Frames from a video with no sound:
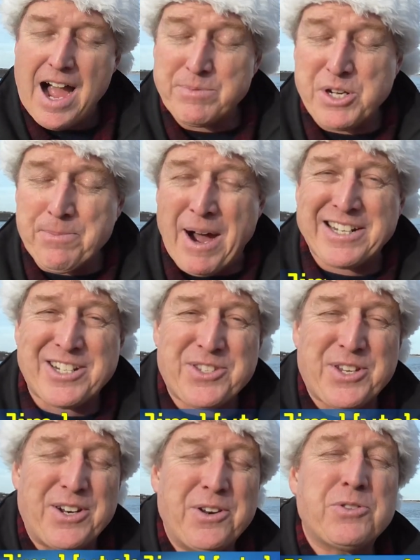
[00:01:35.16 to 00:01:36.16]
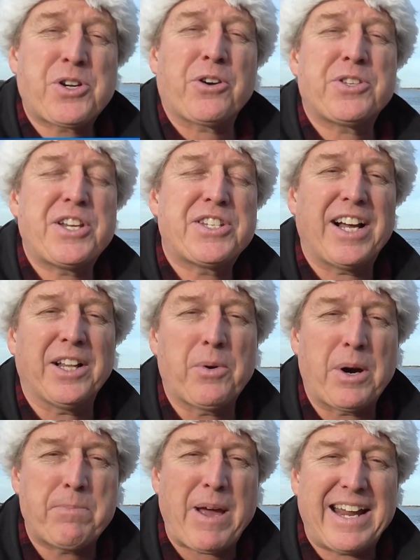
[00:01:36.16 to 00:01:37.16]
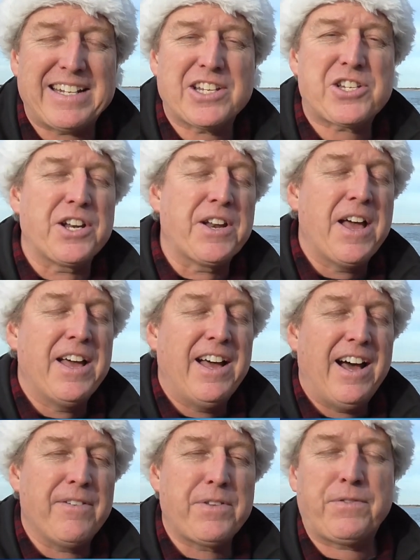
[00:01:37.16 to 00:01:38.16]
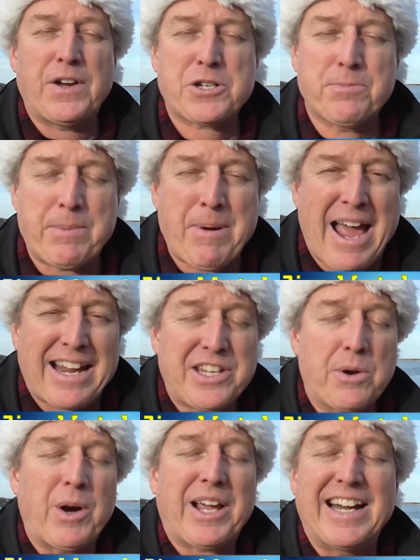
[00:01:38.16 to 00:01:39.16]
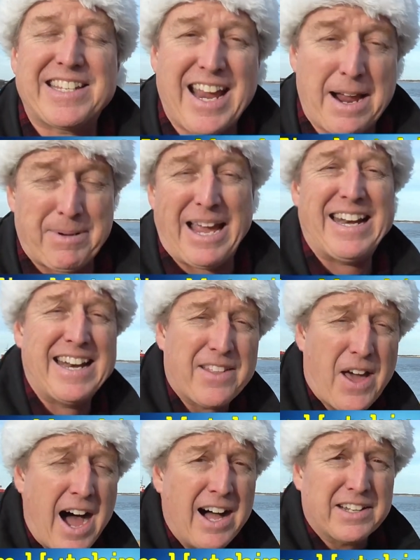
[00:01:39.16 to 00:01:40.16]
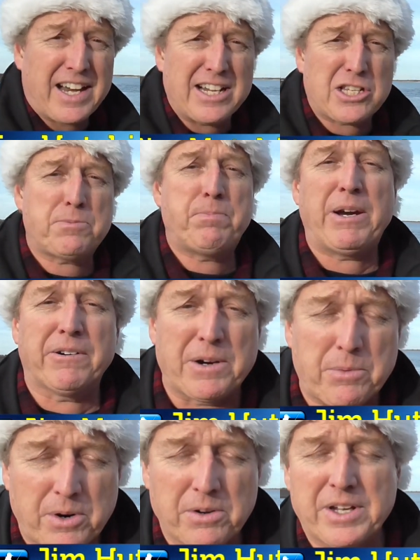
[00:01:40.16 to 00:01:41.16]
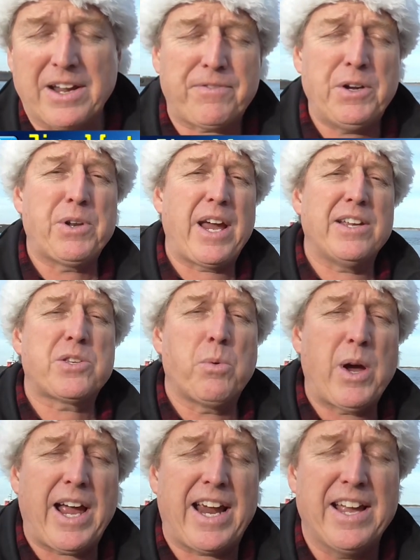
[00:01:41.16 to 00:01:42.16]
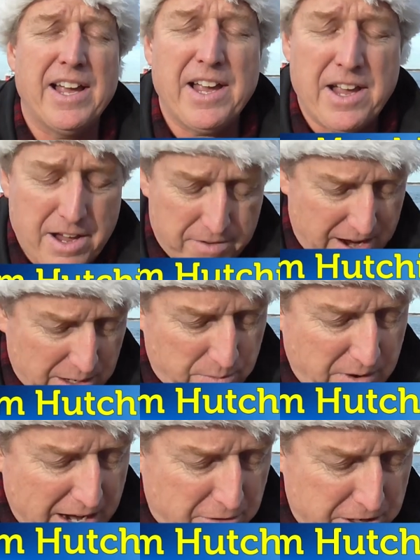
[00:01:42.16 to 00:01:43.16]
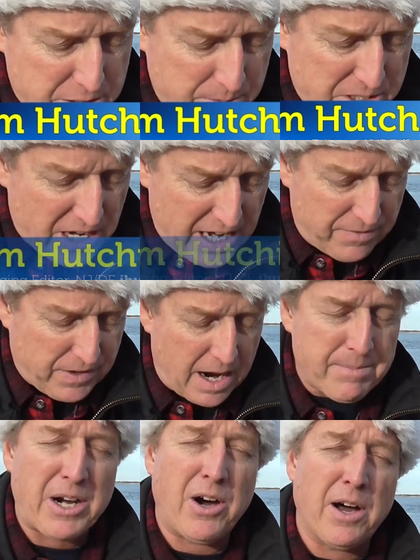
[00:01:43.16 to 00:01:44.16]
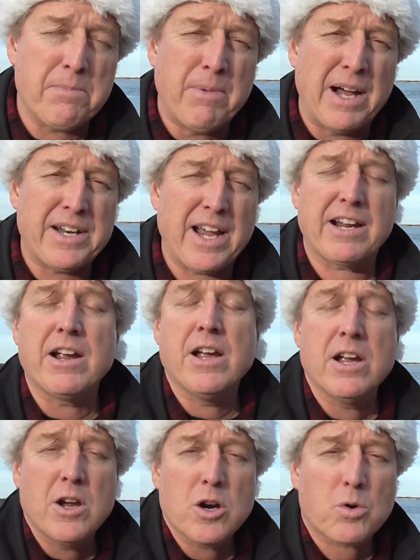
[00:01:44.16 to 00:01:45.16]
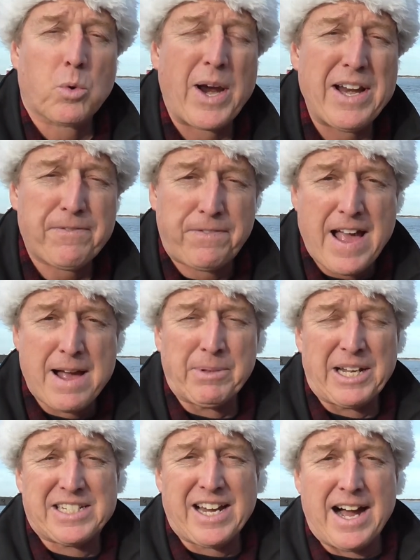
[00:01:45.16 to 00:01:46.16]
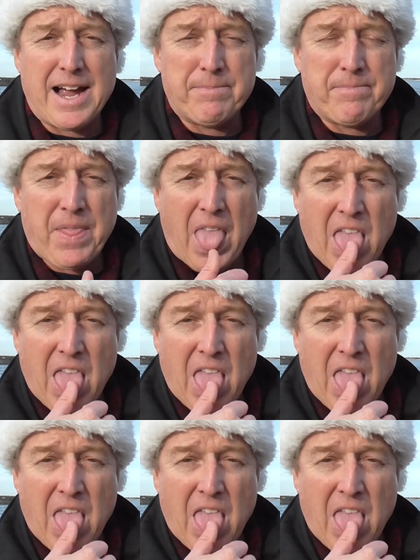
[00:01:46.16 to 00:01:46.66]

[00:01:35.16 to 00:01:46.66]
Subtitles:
I'm Jim Hutchinson, New Jersey, Delaware Bay edition of the Fisherman magazine. What can I say? I'm getting into the holiday spirit. We're only a few days away. In fact, we've got Christmas Eve coming on Monday. Great family time.